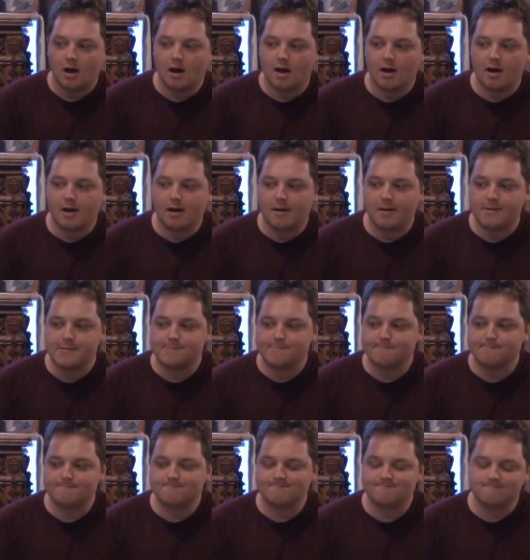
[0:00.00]

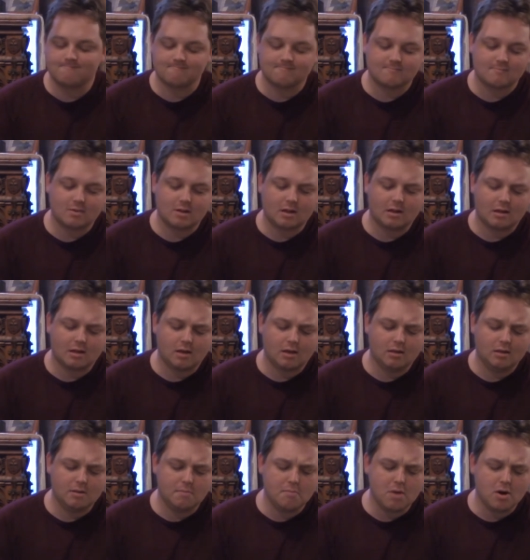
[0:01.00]

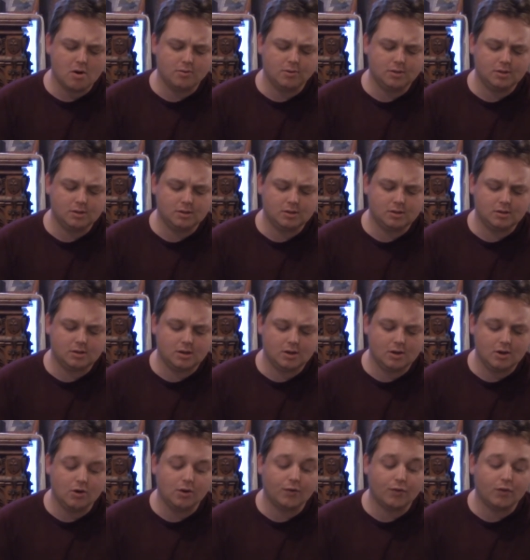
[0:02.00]
The most
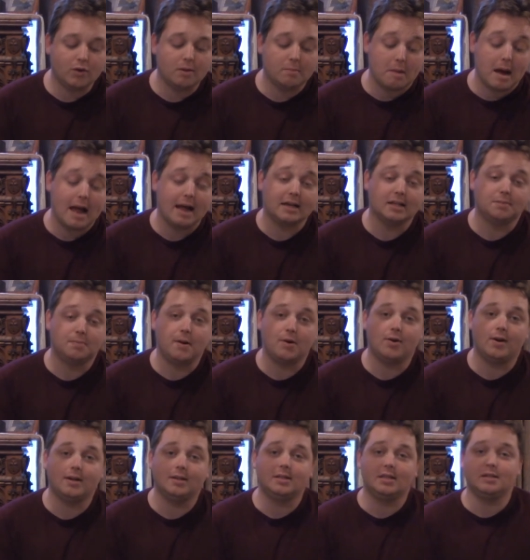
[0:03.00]
useful in my
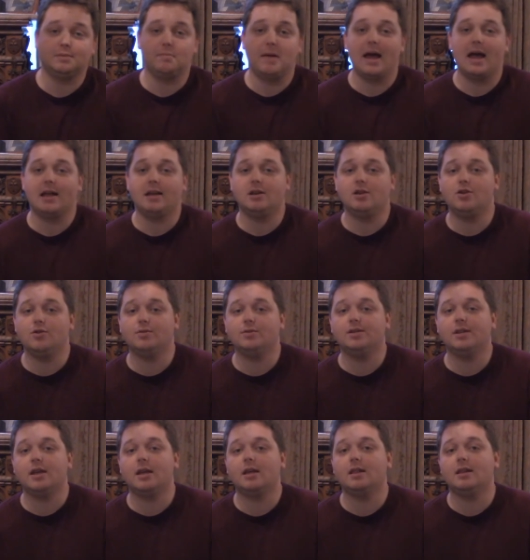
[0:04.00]
experience has been
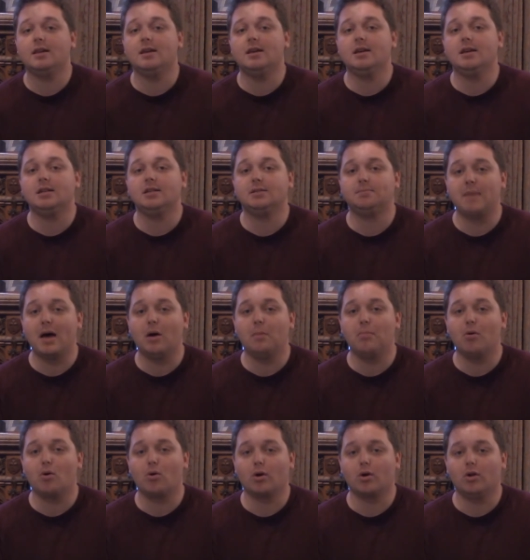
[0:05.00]
using the spell
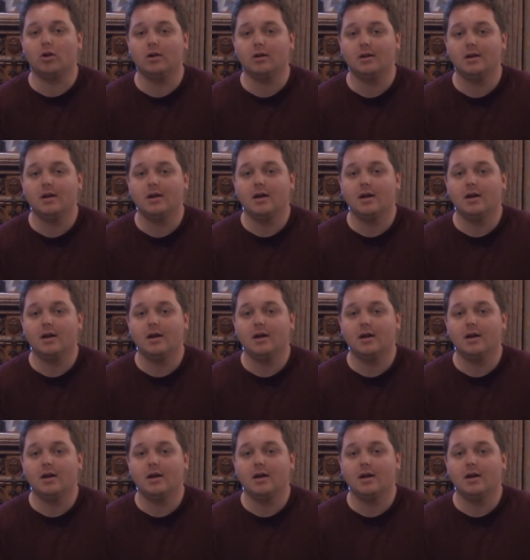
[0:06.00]
portal